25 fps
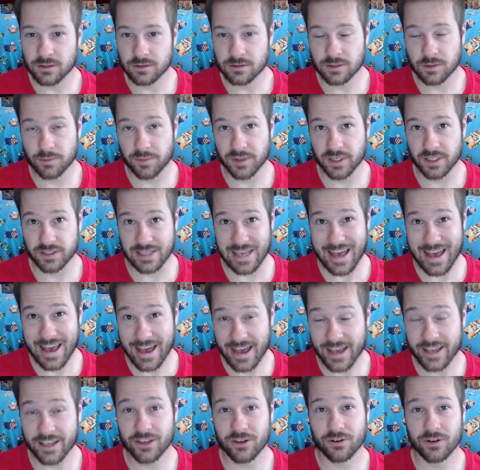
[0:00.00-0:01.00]
to be as
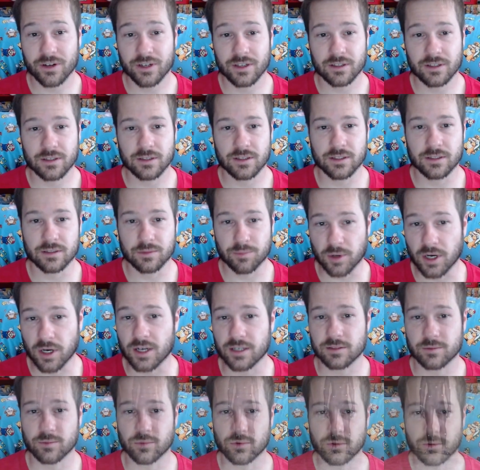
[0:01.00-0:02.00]
accurate as possible.